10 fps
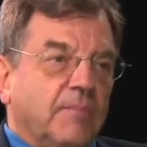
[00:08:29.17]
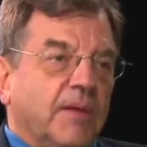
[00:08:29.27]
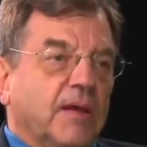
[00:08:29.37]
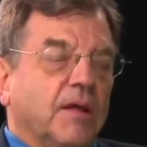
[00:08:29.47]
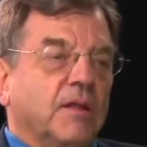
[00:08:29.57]

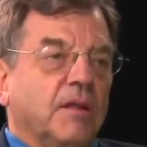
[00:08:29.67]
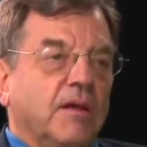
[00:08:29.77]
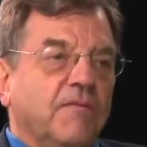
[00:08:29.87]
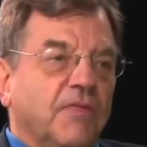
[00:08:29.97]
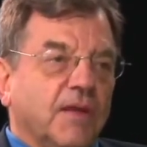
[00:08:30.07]
because
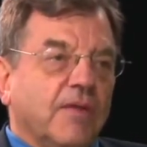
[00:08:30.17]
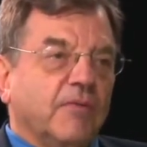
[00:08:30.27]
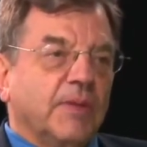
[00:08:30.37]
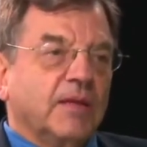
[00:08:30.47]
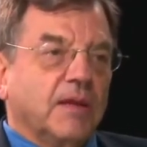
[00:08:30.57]
if the
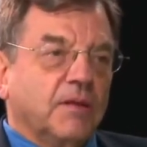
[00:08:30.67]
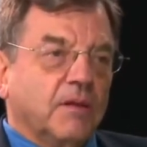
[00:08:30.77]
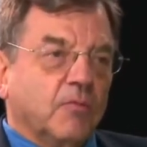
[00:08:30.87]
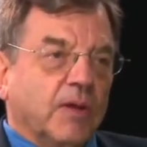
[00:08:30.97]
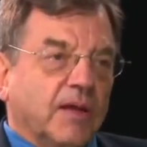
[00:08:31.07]
government
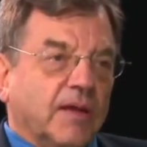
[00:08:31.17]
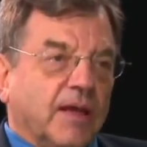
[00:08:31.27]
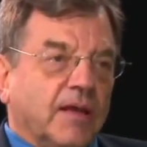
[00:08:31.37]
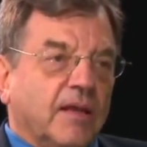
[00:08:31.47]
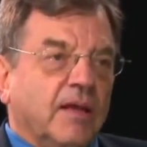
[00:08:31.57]
doesn't run a
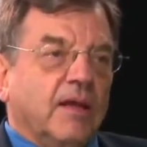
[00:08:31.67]
debt,